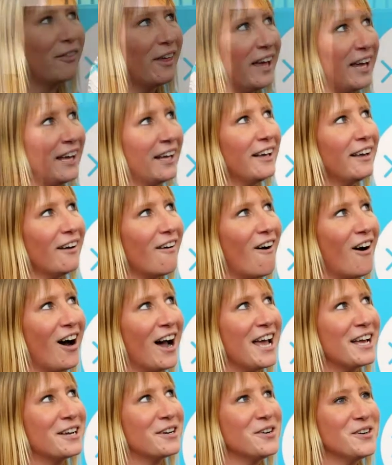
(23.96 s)
think
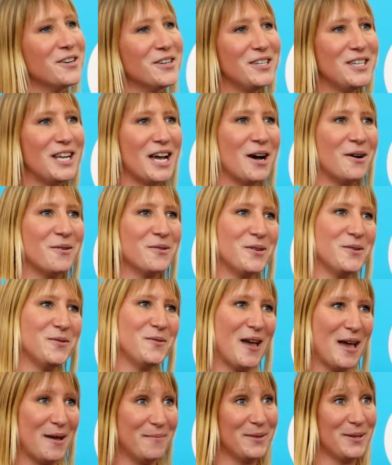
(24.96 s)
I could tell
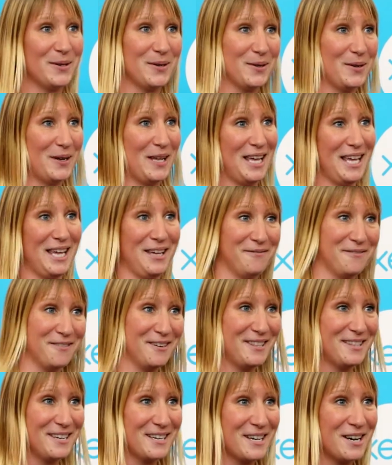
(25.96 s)
you absolutely
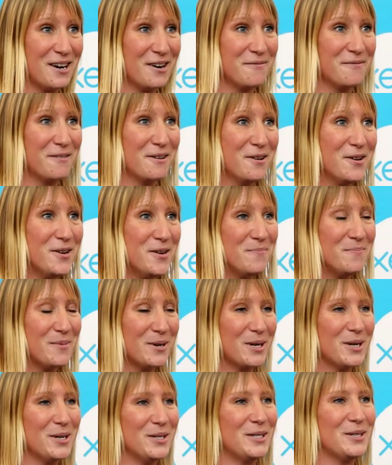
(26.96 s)
everything I've learned
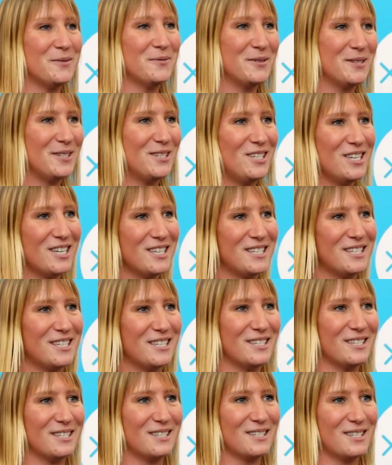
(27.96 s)
because it was just
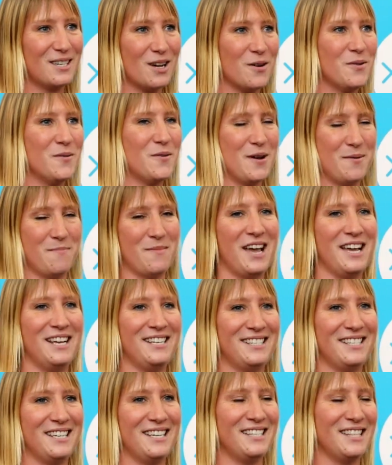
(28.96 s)
so
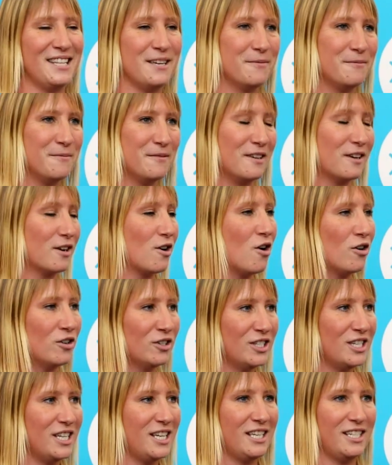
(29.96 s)
amazing. The,
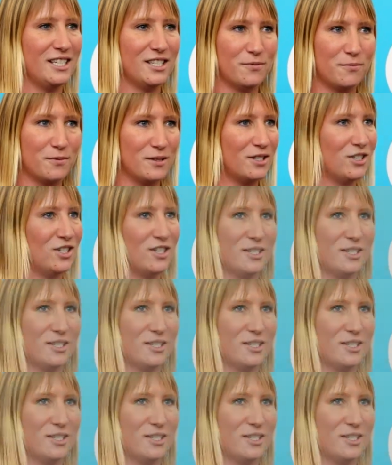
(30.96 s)
content was